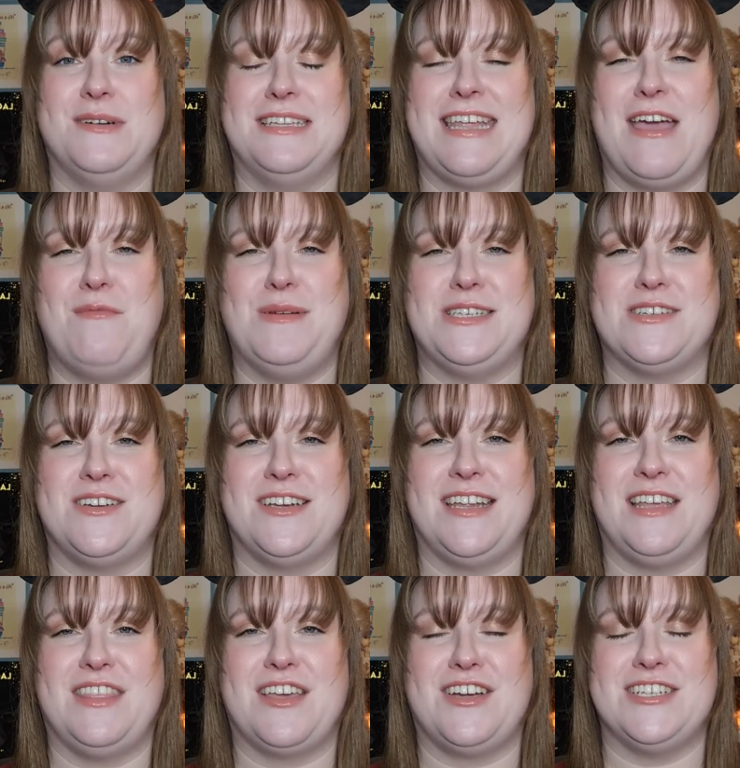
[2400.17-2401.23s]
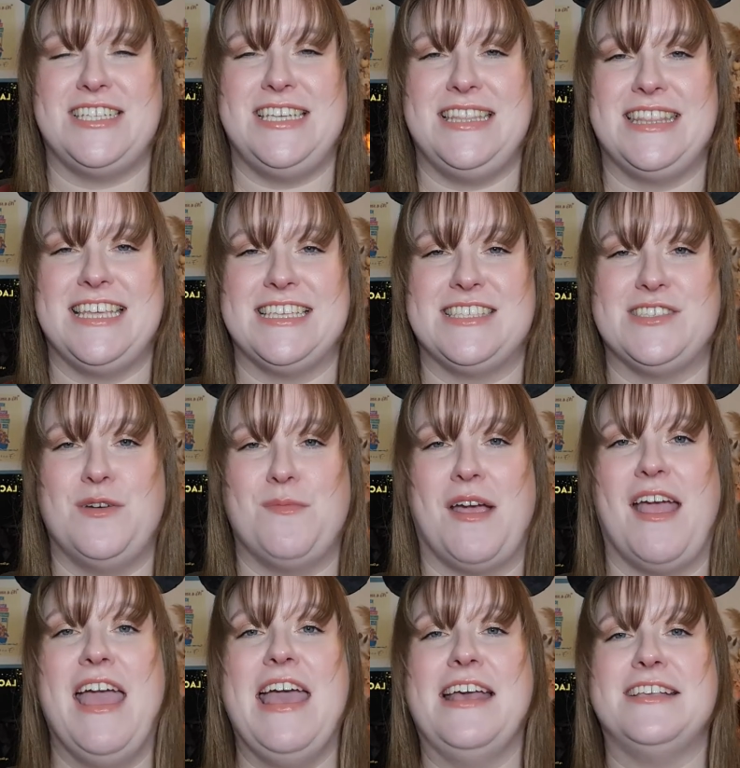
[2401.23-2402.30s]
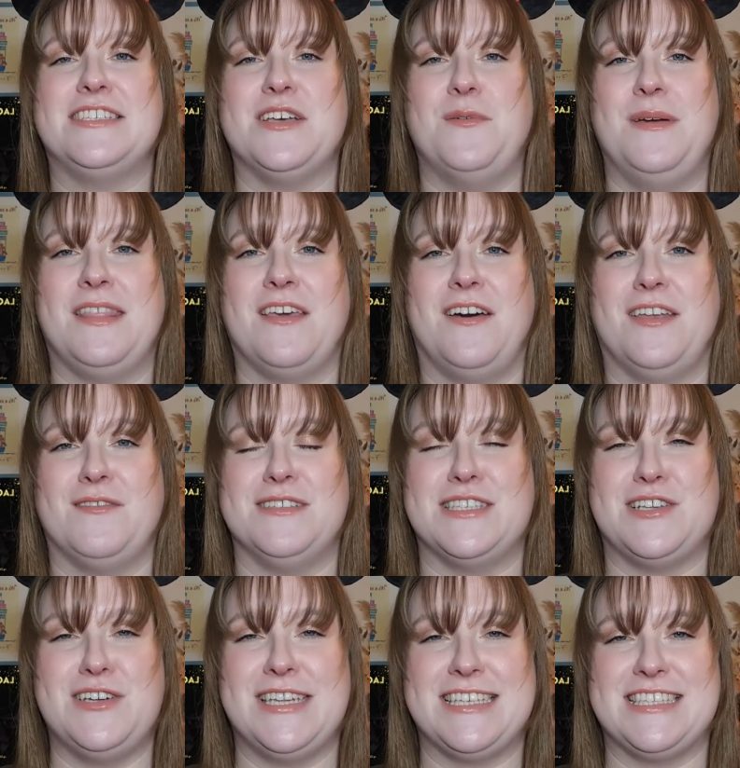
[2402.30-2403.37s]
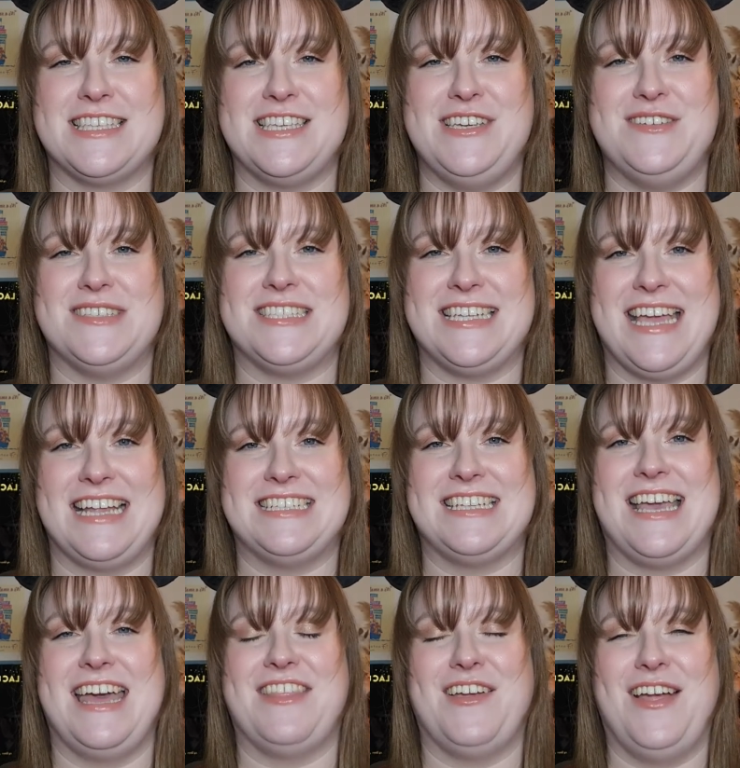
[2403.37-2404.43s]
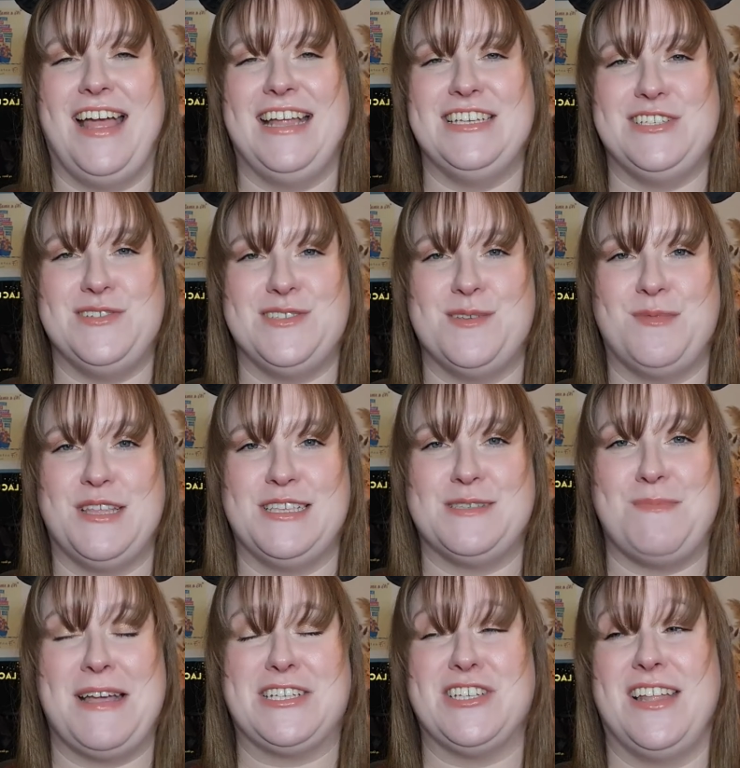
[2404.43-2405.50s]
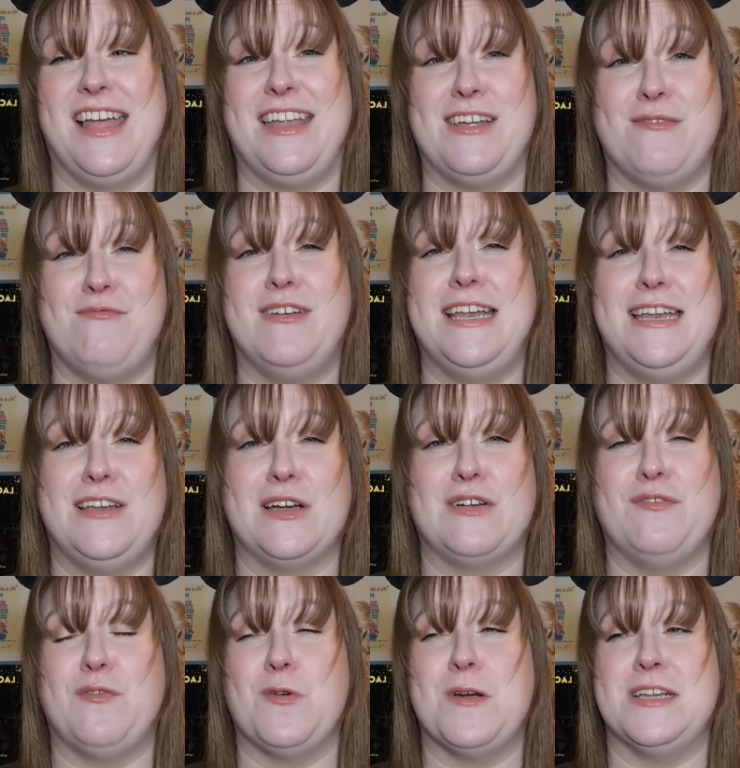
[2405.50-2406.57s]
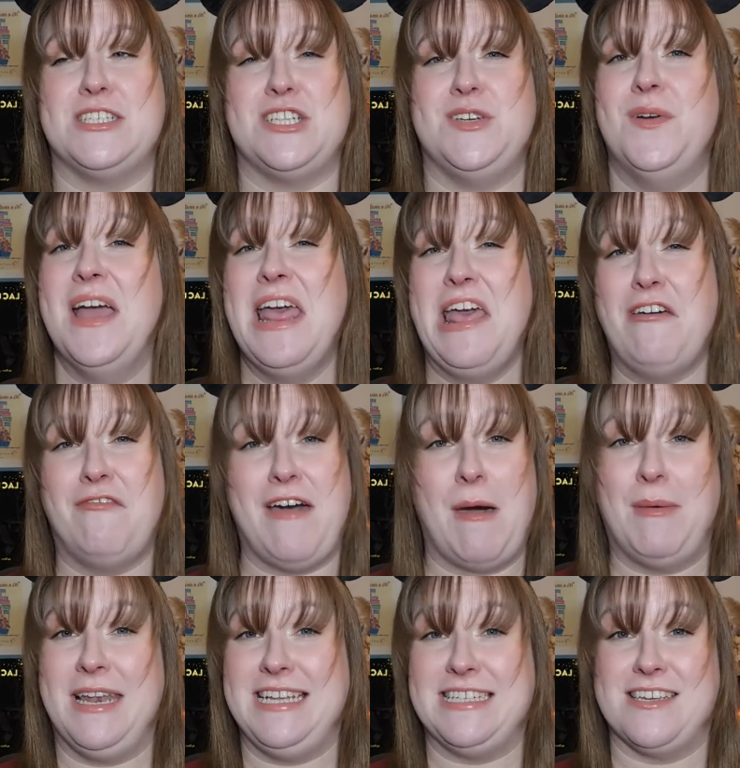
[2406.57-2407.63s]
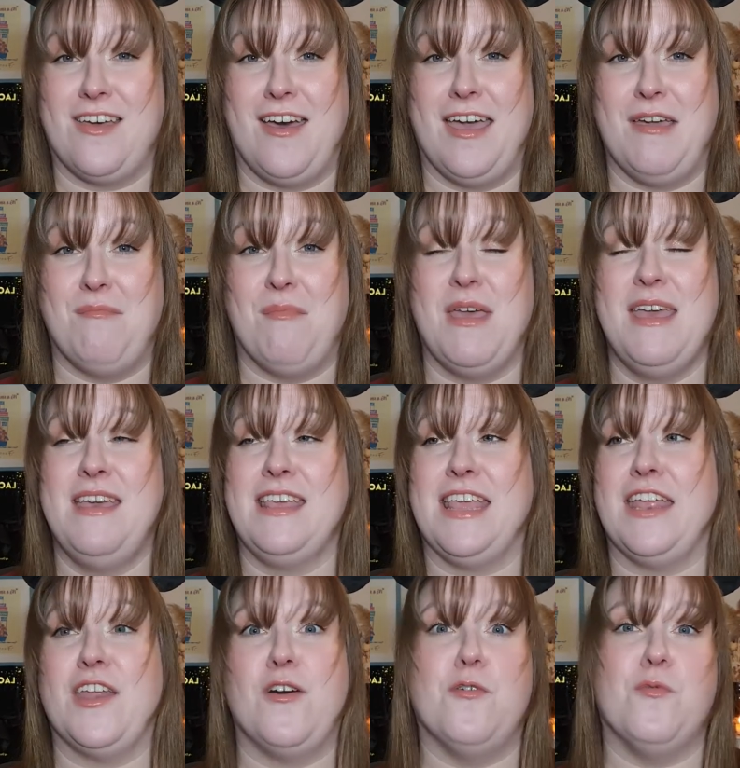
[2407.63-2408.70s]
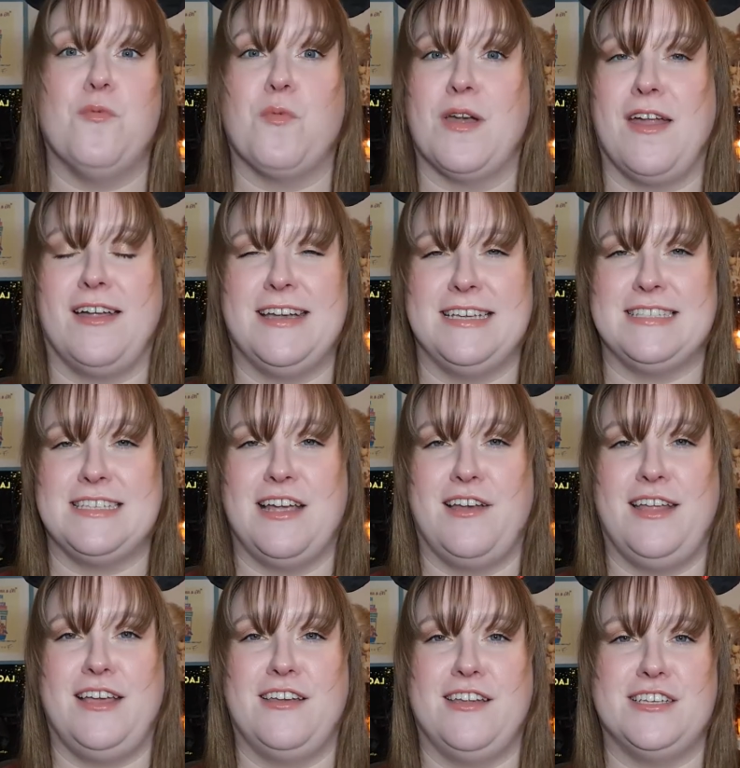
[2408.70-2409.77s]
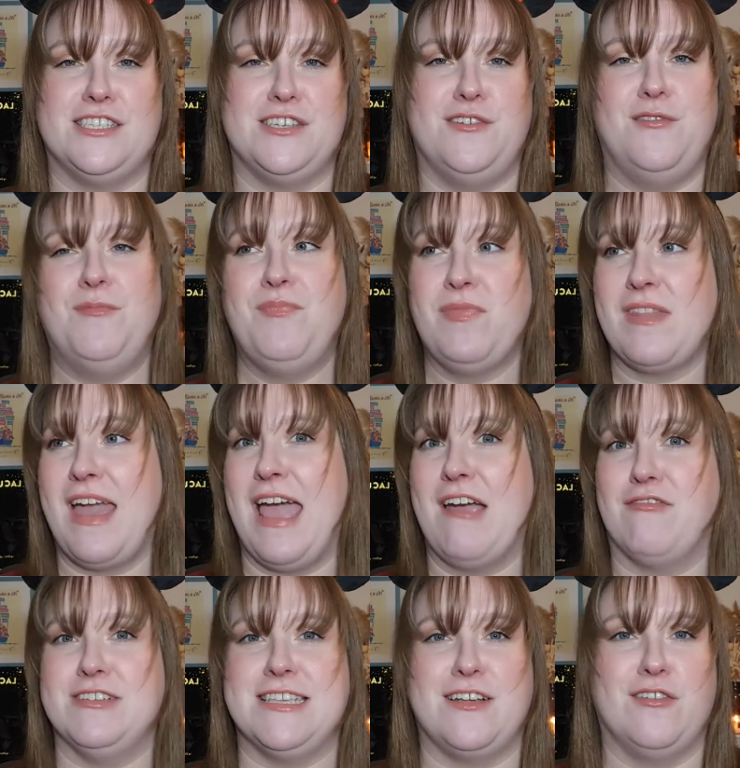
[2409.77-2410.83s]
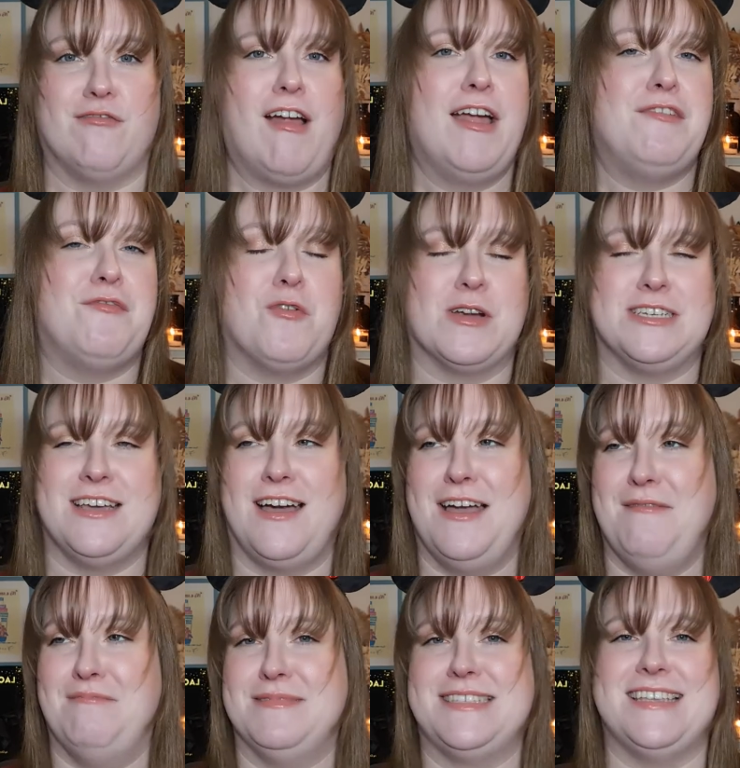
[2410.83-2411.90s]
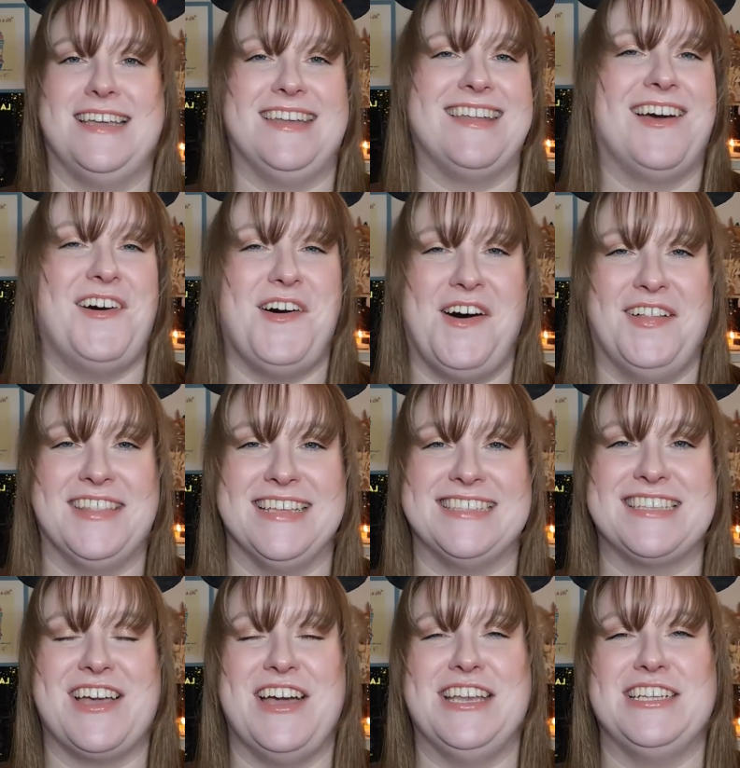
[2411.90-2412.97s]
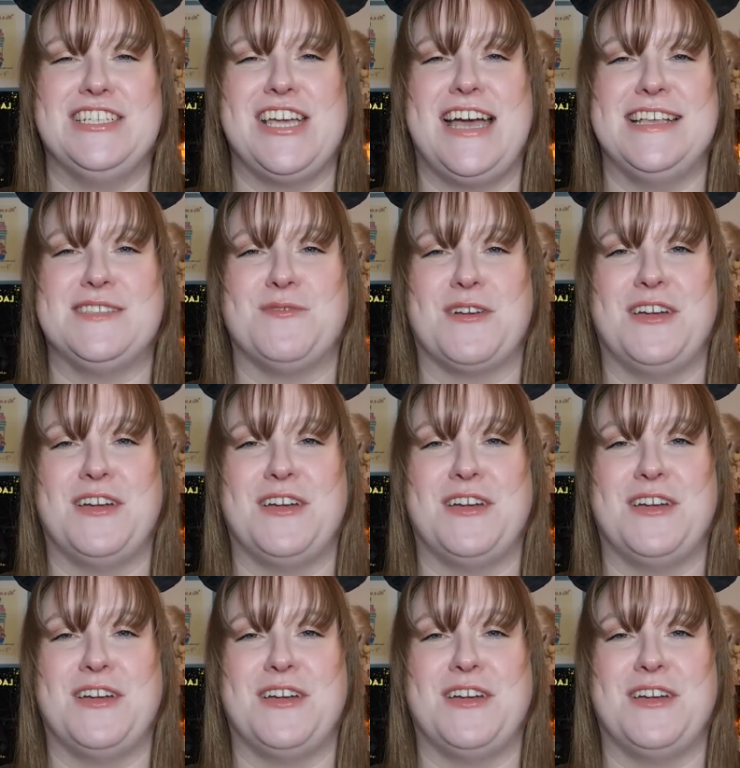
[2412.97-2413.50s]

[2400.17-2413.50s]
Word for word: will now be turning 30 this summer so we thought it was a good excuse to get together and do something special and I'm really looking forward to family time you know we're not necessarily going to do every single ride four times and all this kind of jazz.